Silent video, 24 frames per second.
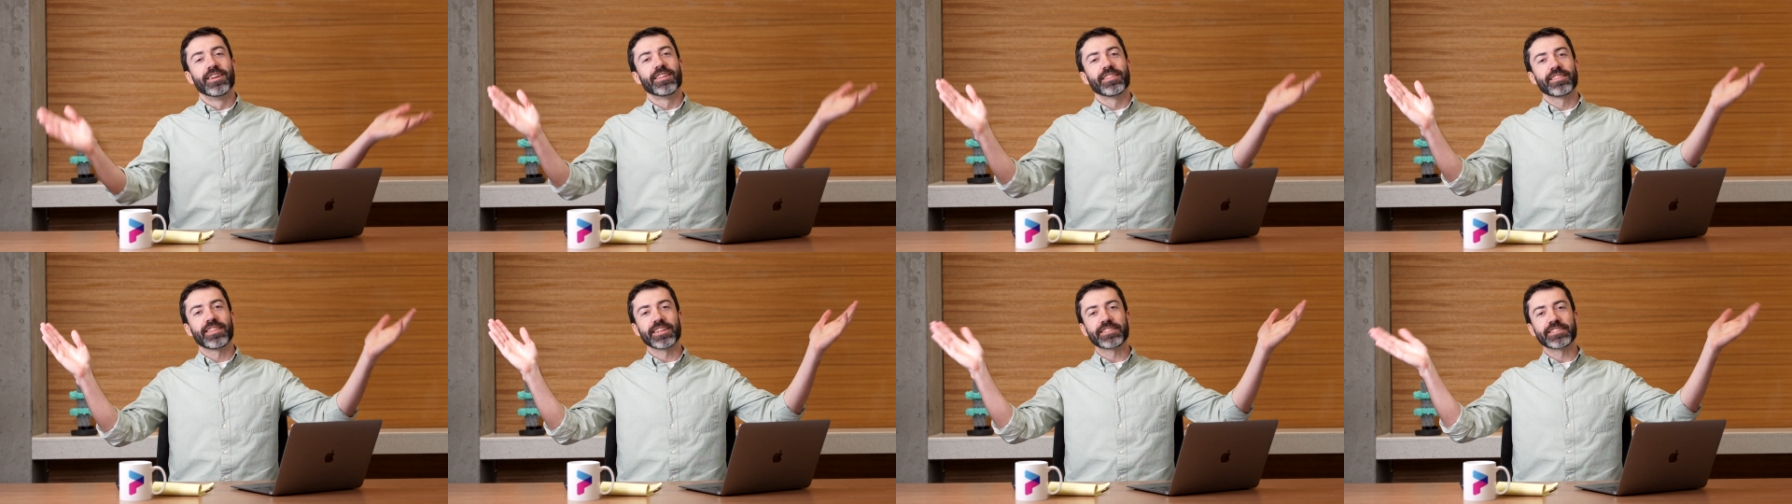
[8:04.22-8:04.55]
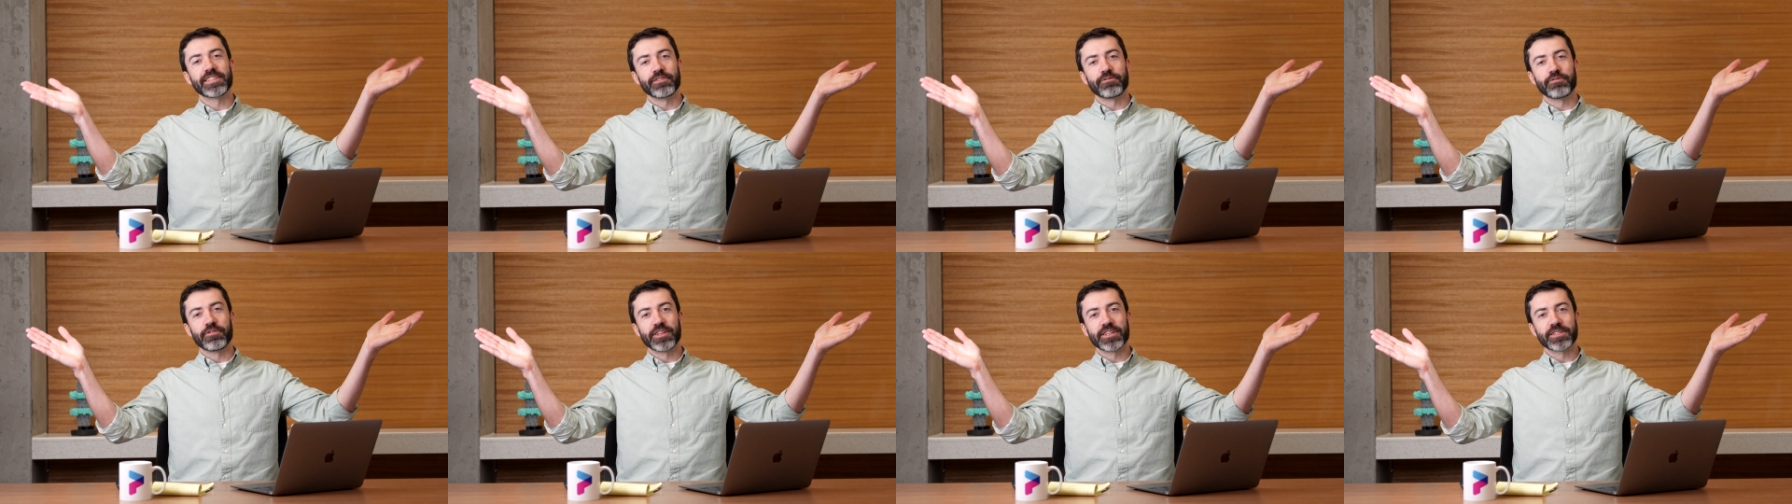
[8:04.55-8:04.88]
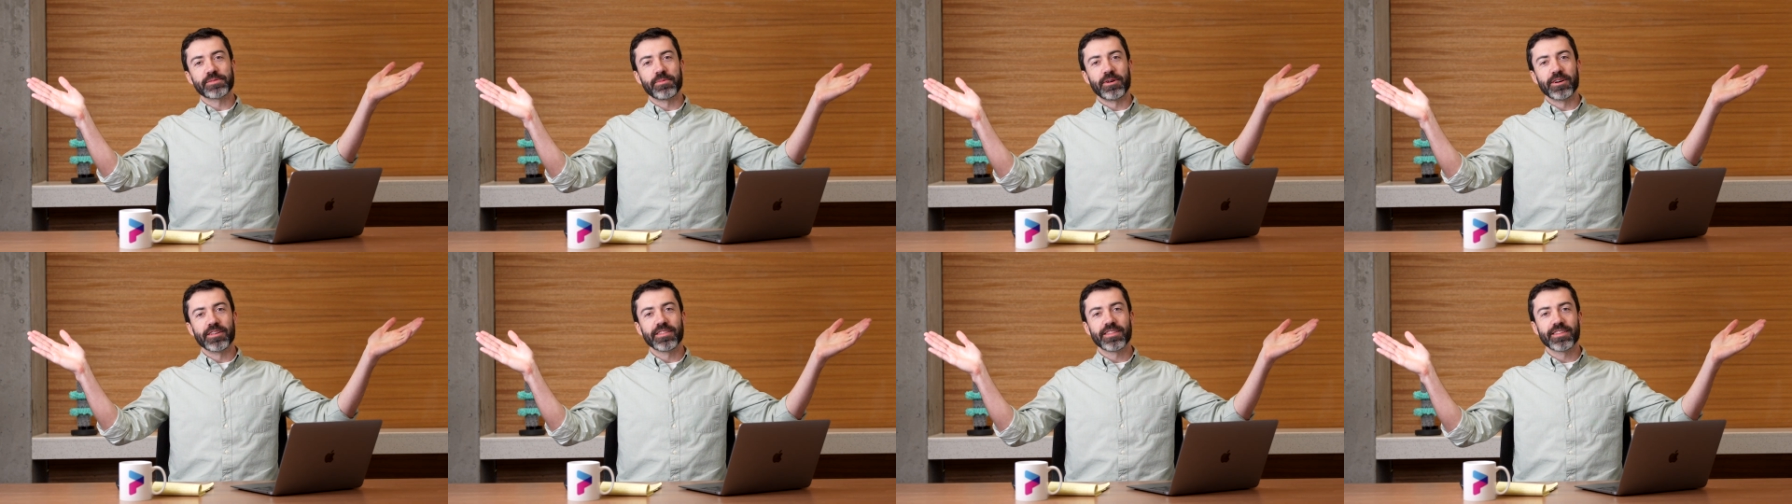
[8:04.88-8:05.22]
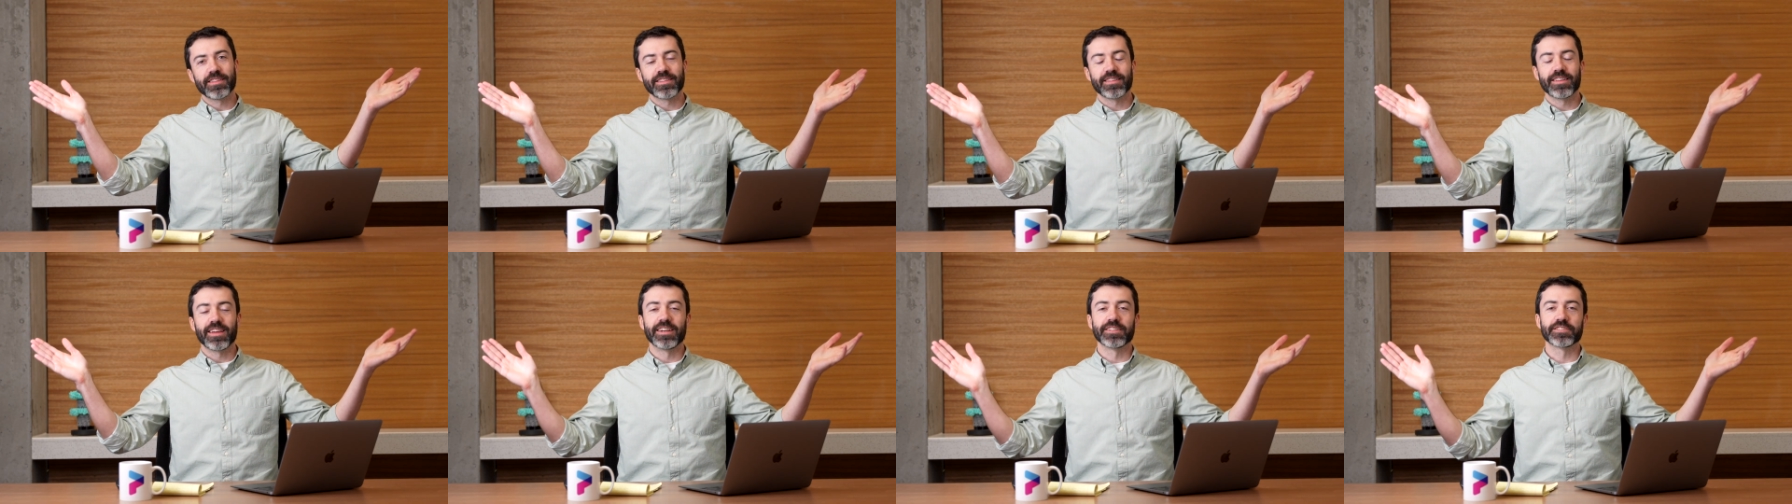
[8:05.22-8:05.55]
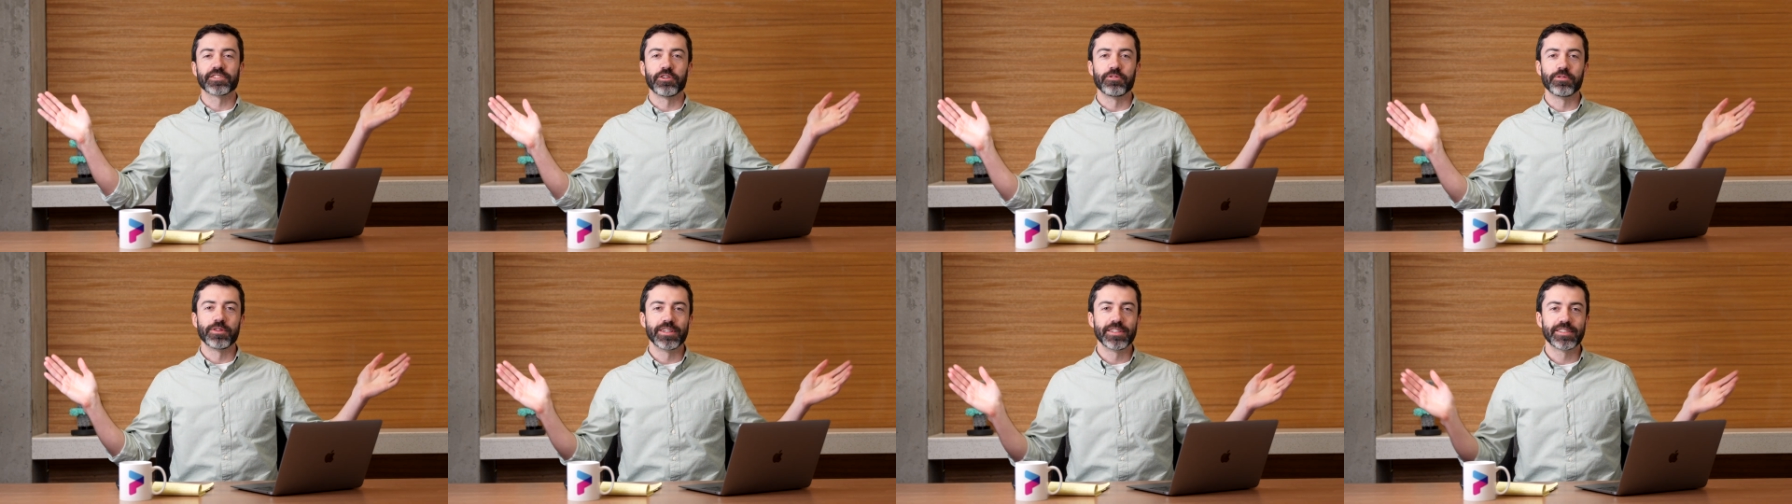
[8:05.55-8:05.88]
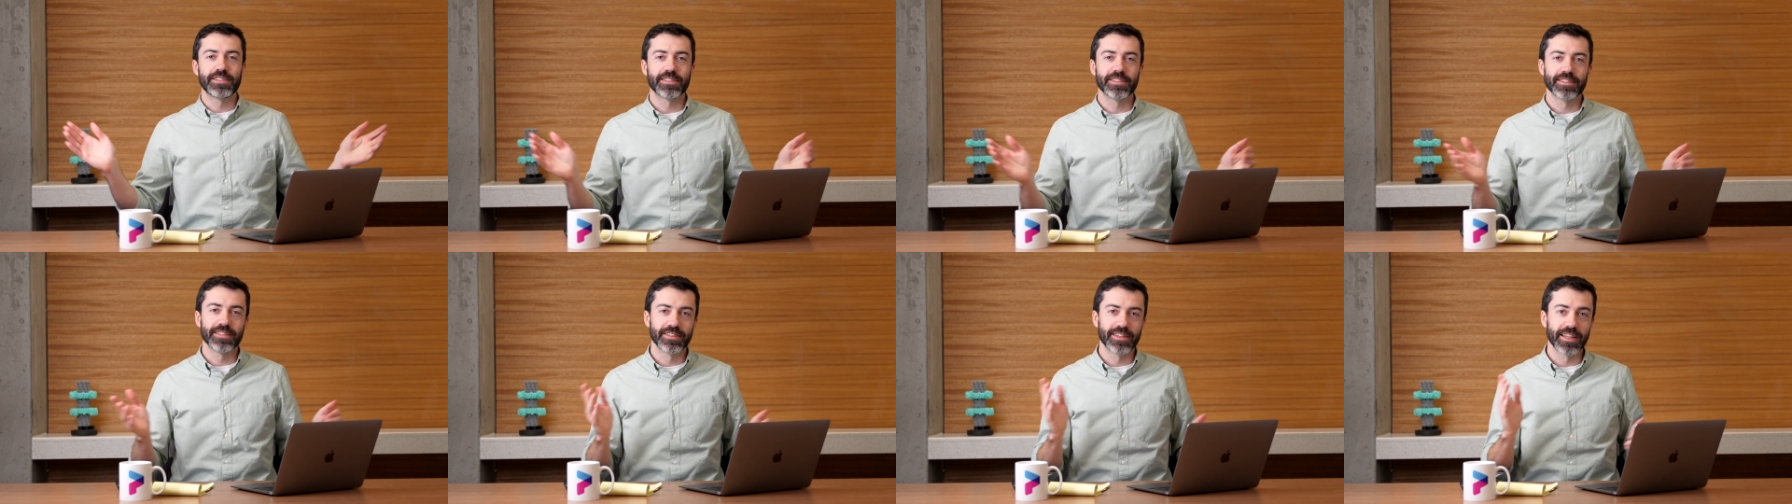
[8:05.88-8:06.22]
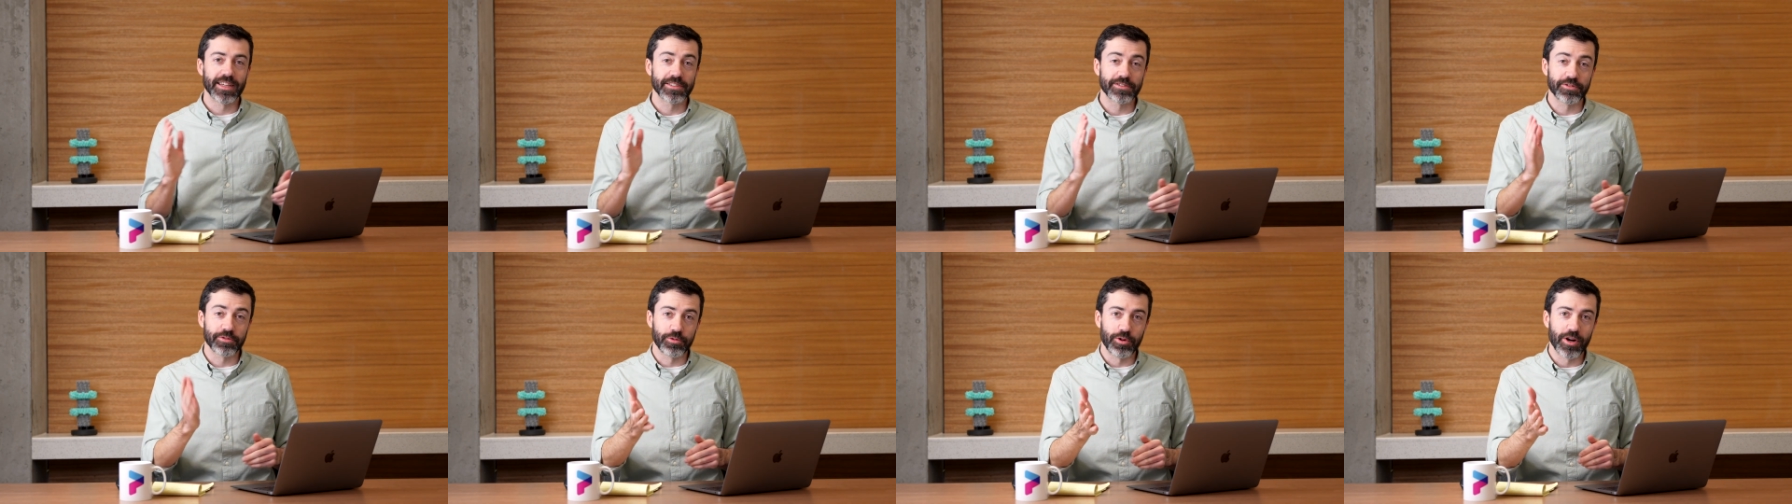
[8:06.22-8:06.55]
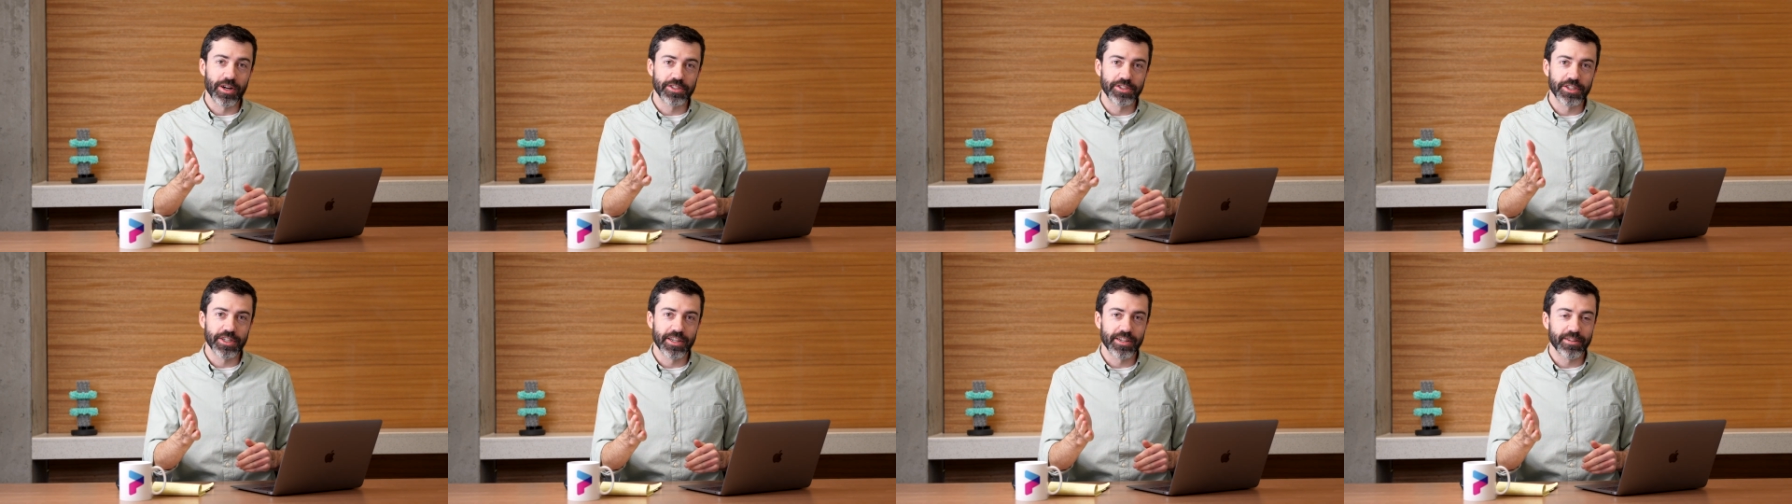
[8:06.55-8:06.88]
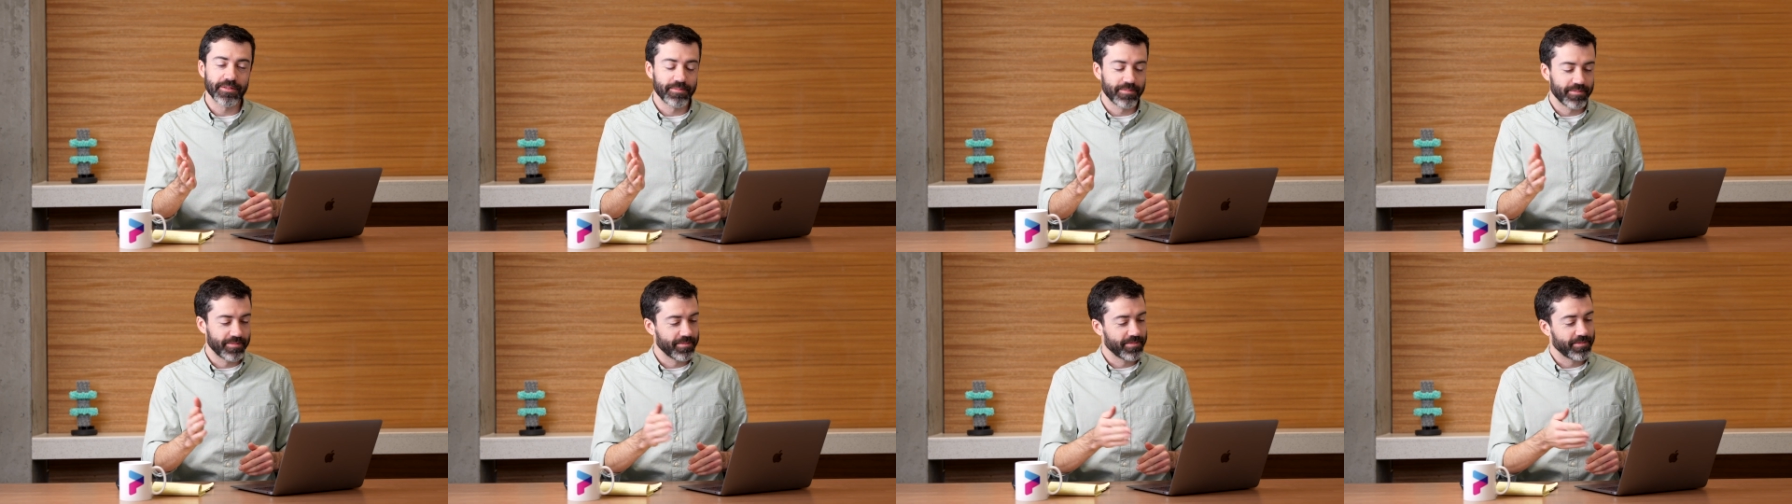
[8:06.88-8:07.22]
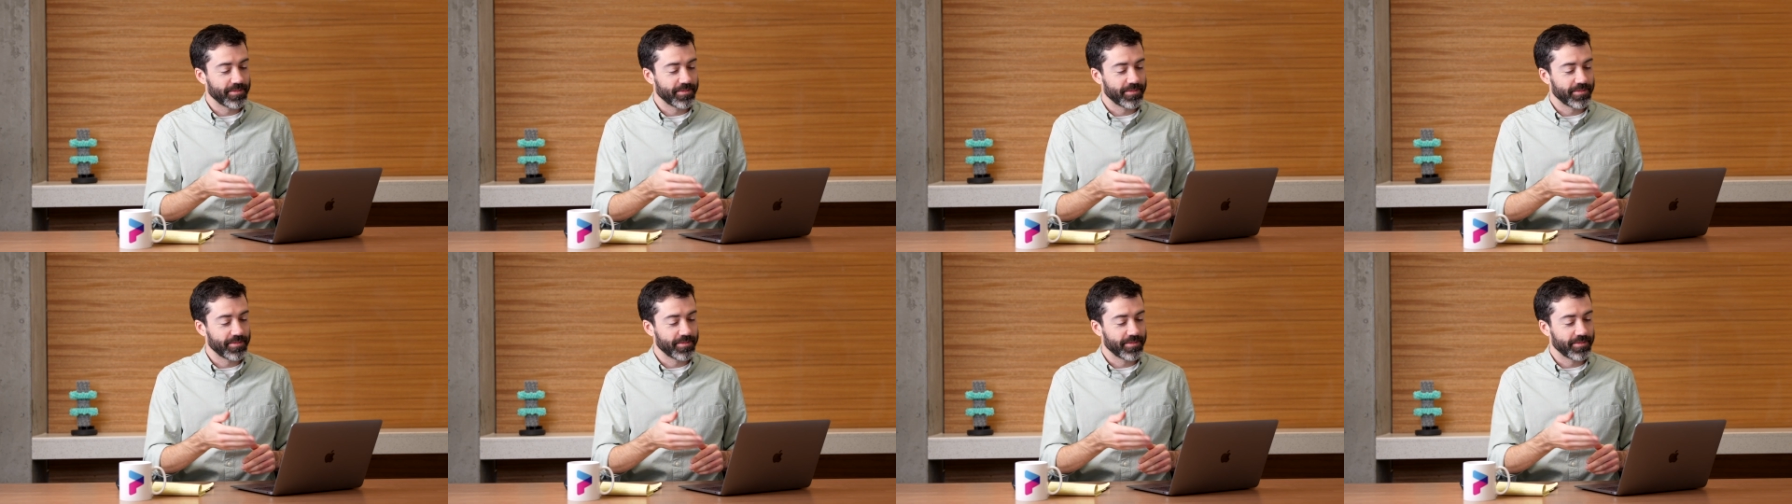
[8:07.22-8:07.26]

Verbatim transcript: That's it for this month. As always, thanks for watching,